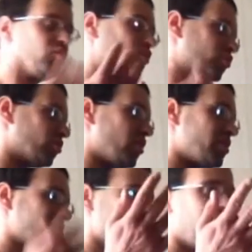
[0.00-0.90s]
she could
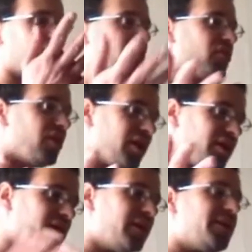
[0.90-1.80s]
shoot some Jewish
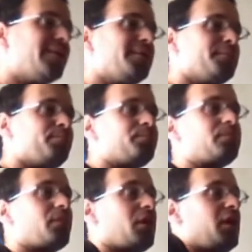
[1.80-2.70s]
blood in her too,
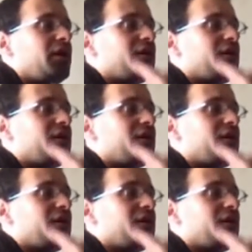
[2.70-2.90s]
so that's